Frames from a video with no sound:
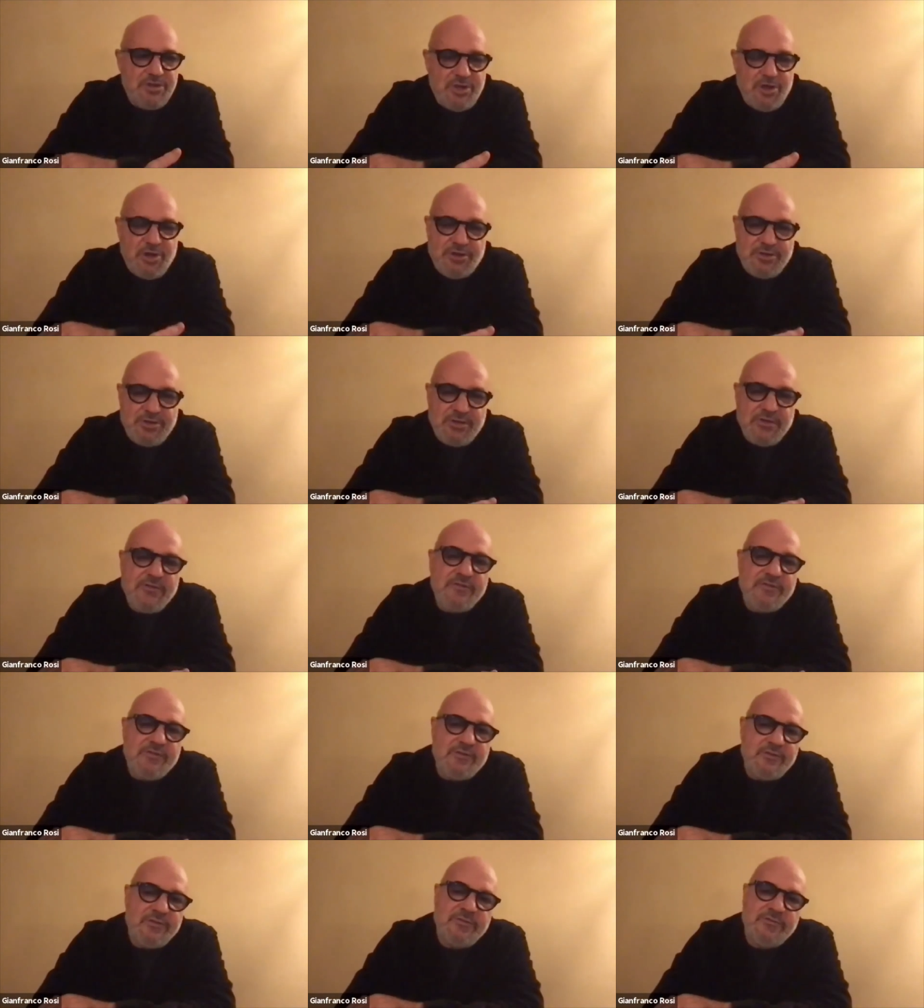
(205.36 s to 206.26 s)

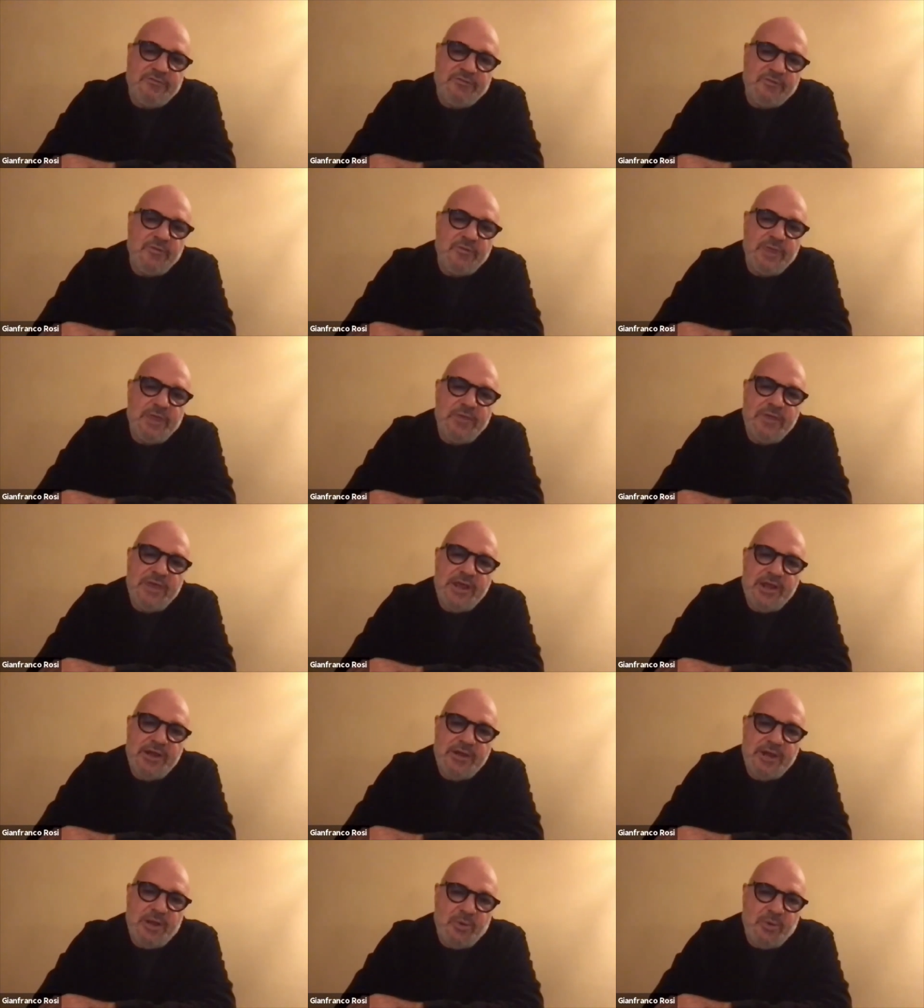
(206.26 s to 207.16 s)
on from that
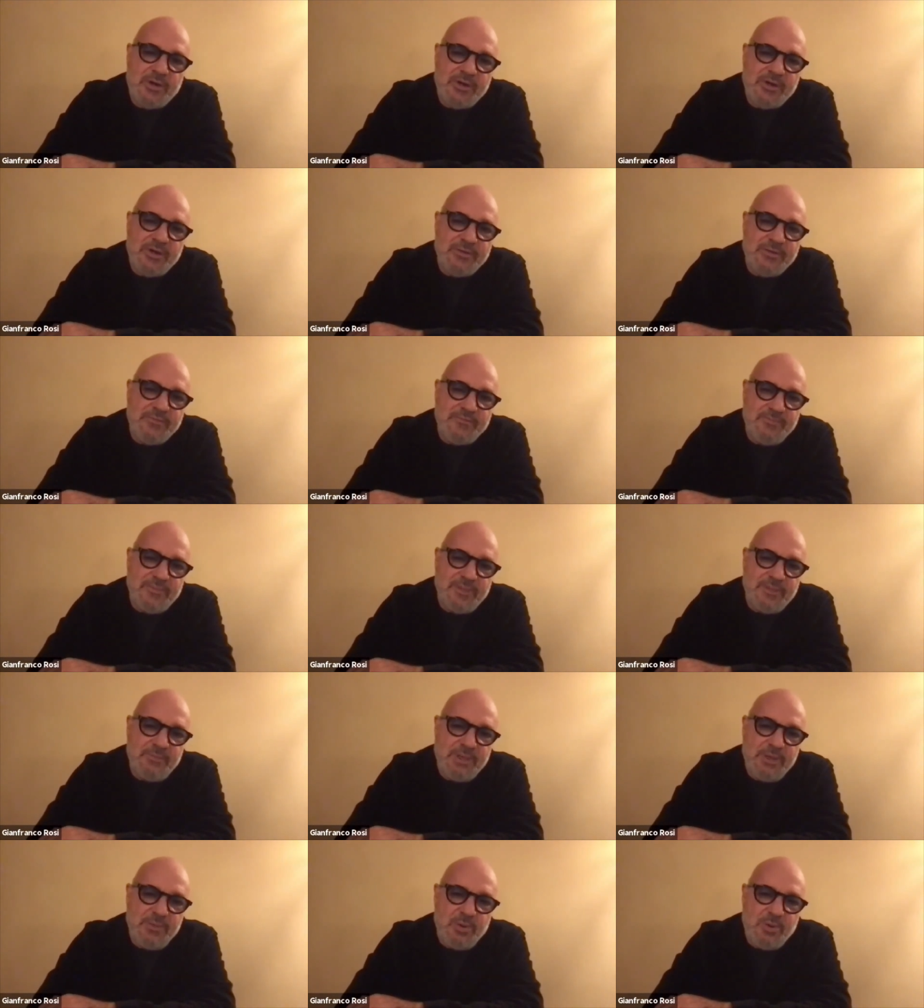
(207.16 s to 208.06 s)
area where the
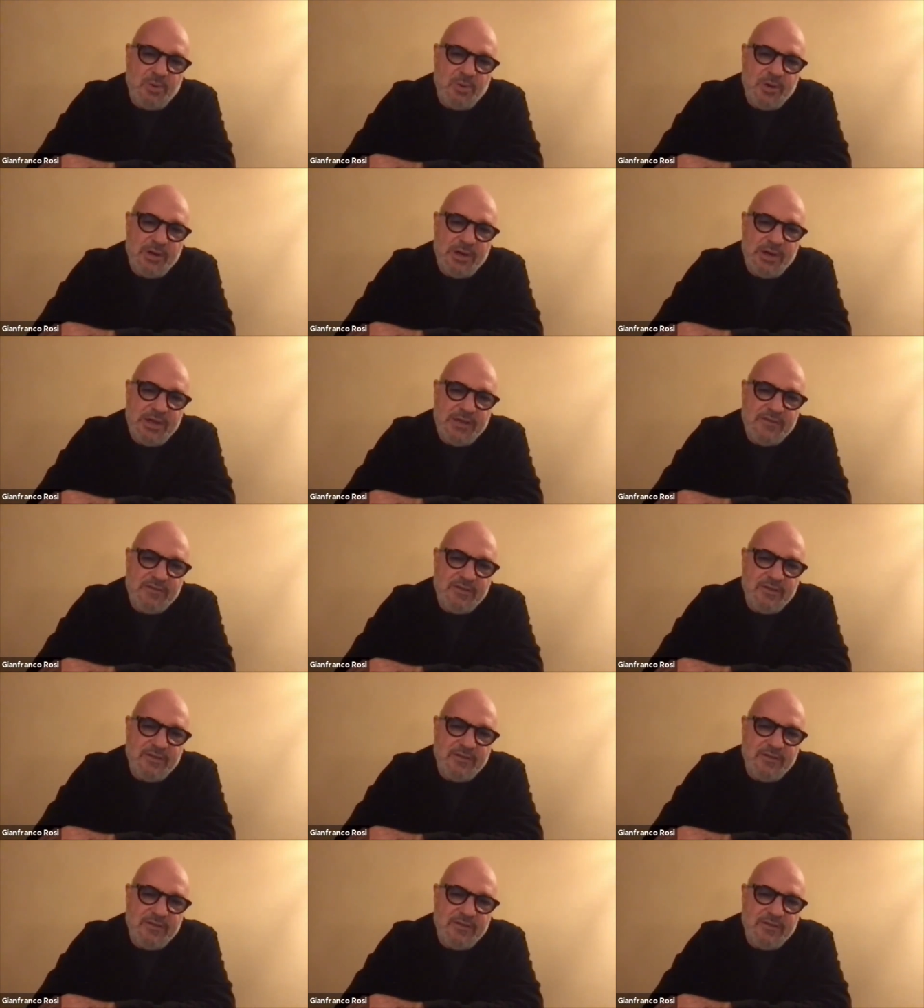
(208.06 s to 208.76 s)
people were like